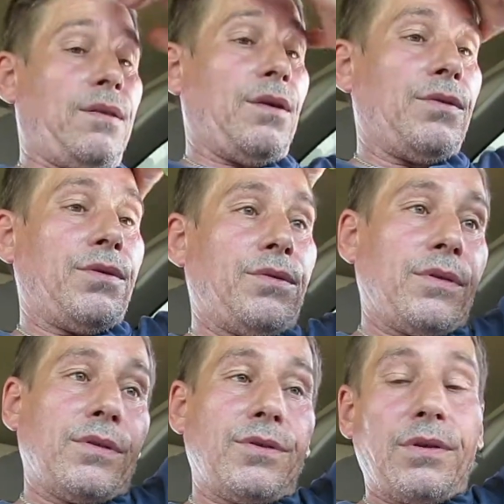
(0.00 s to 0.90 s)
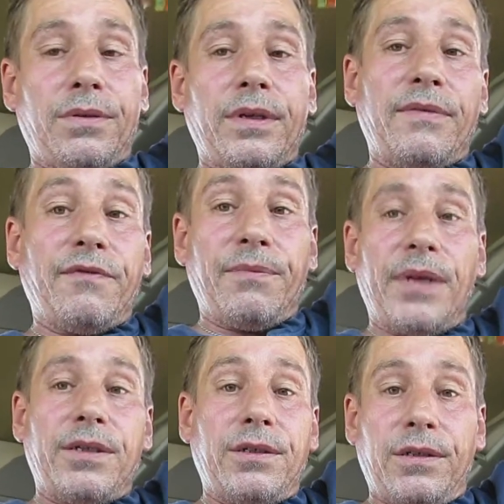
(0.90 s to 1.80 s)
Those who control the
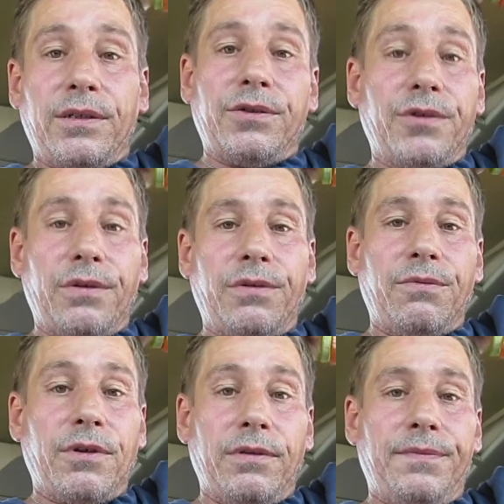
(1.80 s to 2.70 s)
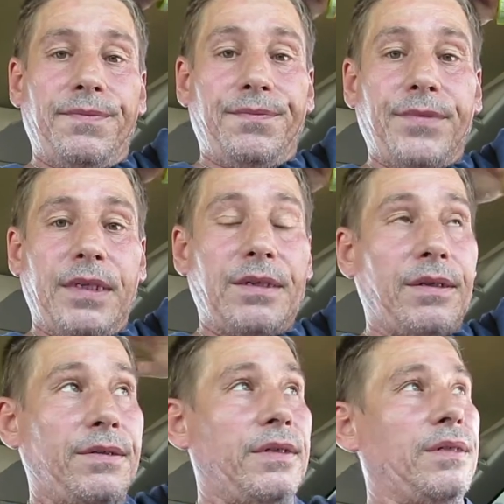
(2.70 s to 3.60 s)
information control the world. That's
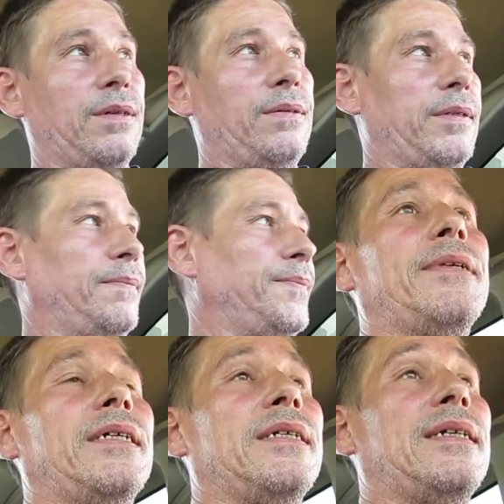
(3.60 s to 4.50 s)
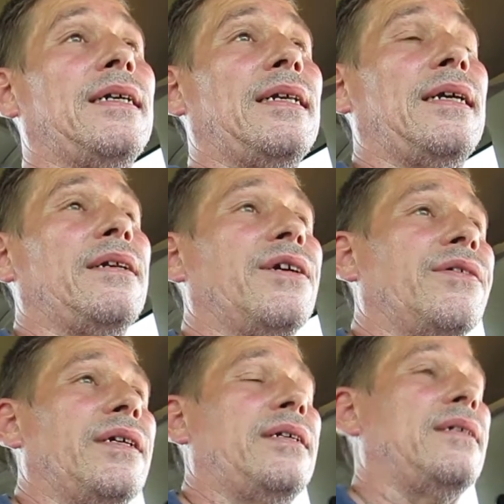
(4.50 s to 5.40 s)
all there is to it. It's done out of
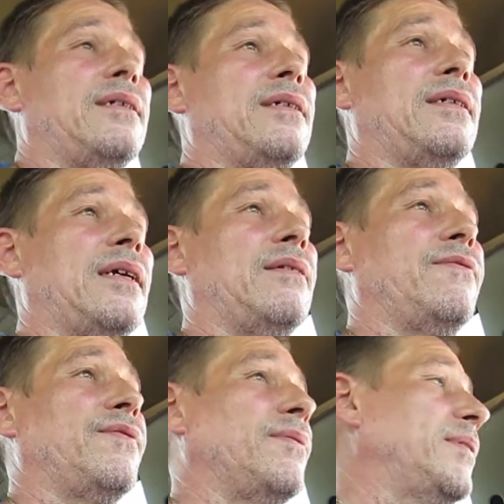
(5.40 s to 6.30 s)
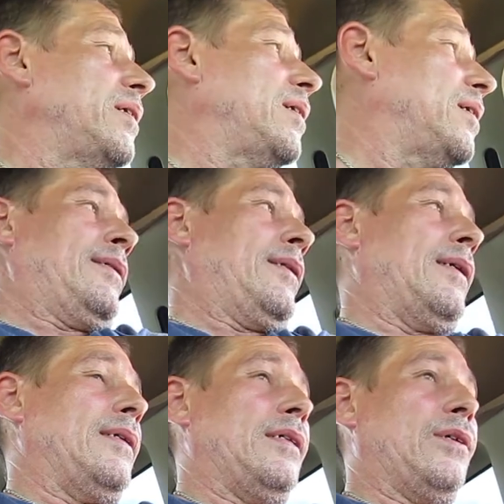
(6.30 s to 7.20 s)
greed. It's done for money.
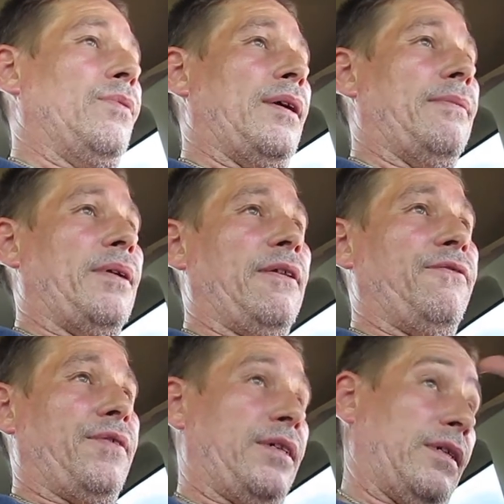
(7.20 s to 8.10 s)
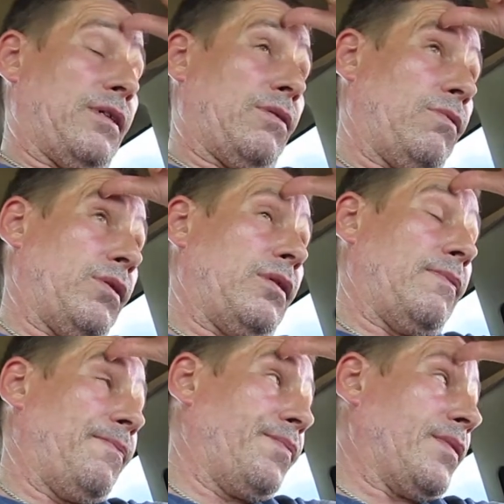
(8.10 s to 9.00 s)
And this is why metaphysics
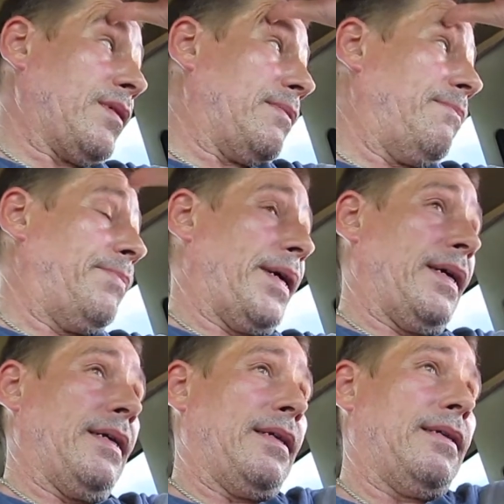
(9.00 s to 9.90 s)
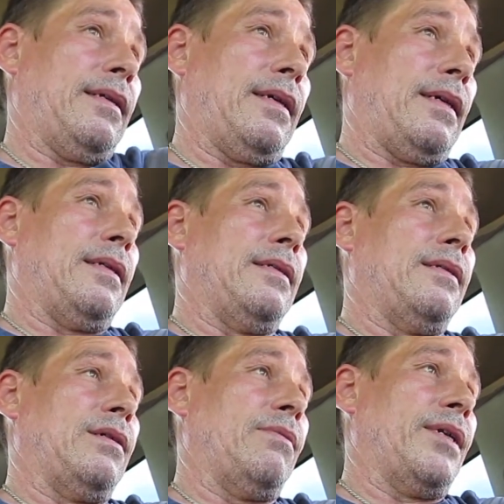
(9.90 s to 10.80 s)
was banned in
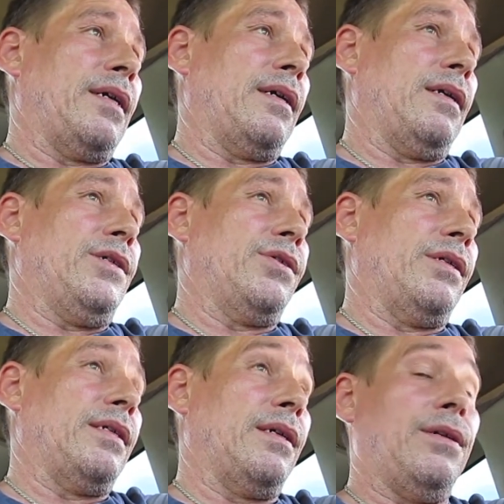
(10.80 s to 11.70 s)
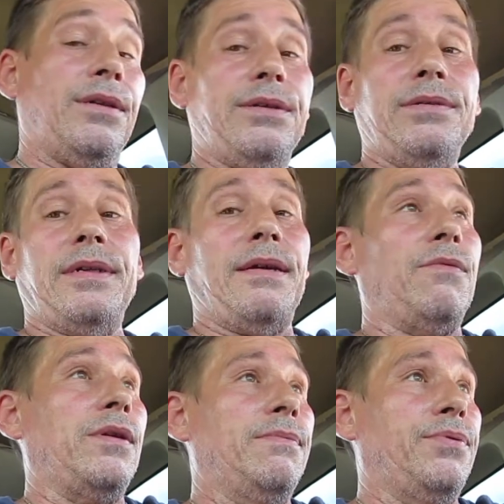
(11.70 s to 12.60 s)
so many countries, including at
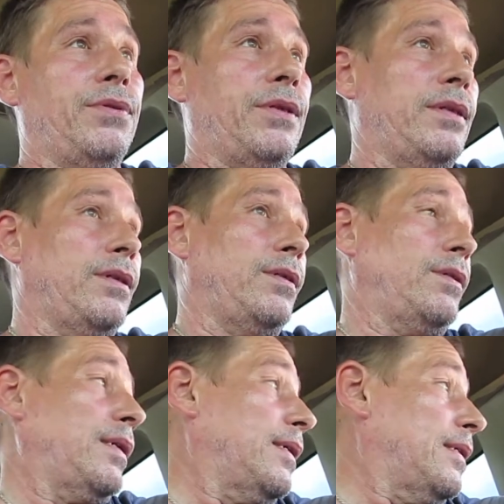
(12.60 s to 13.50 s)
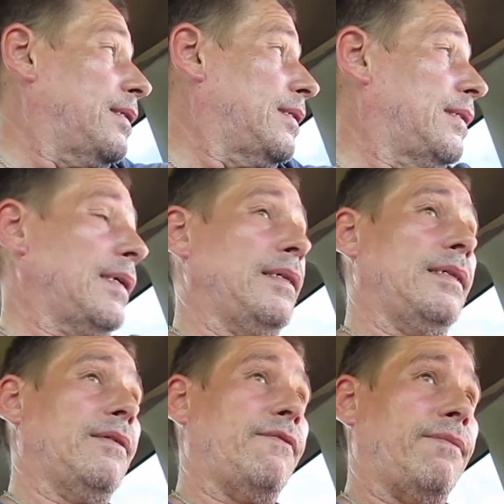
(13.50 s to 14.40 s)
one point the United
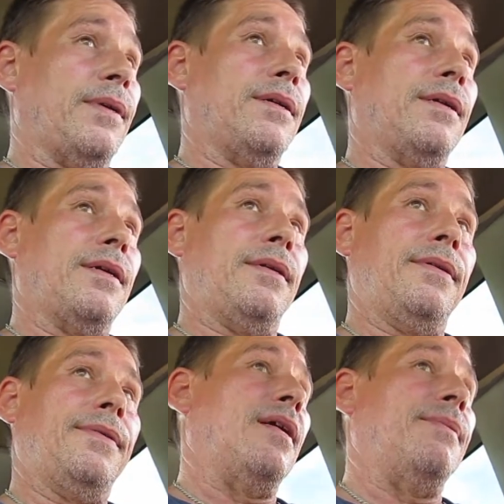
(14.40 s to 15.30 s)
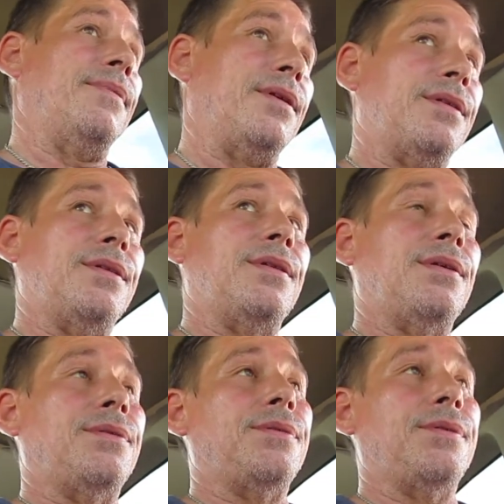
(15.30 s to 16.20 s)
States of America. And because
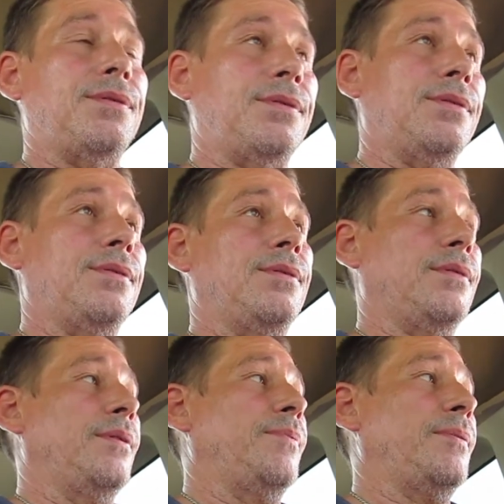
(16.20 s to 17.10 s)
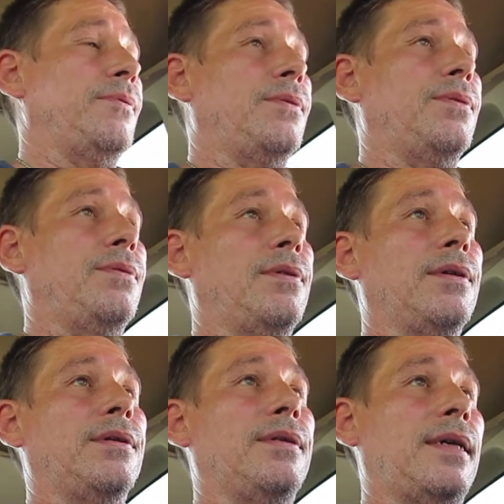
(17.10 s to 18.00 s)
those, the people who
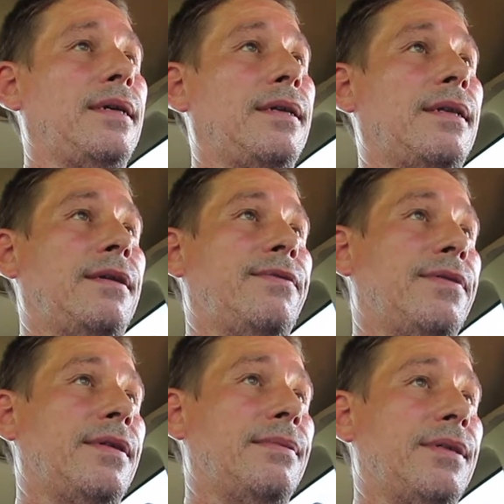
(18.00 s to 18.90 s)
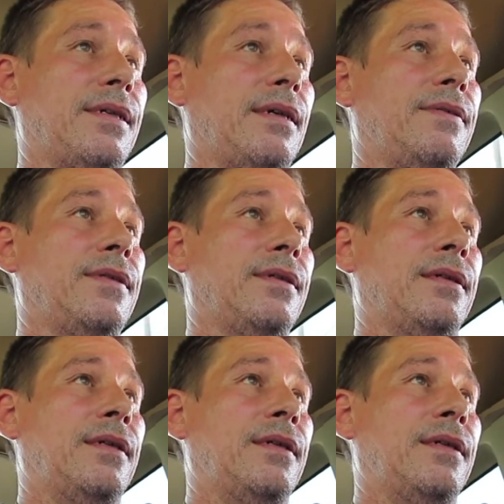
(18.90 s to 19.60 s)
learn how to think for themselves,